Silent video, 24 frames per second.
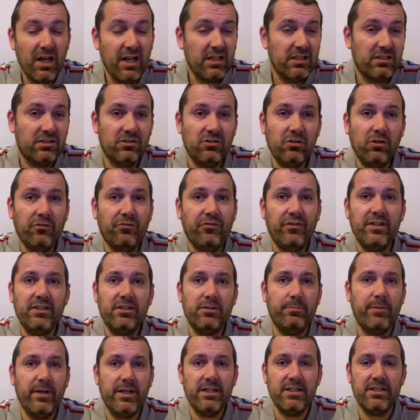Nothing to
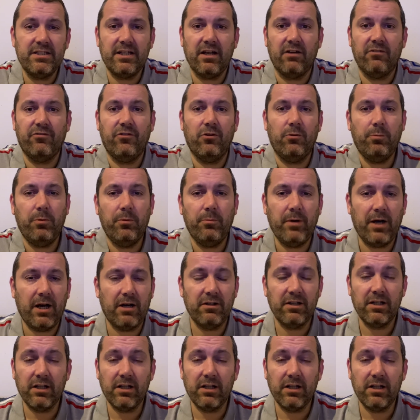beat yourself up about in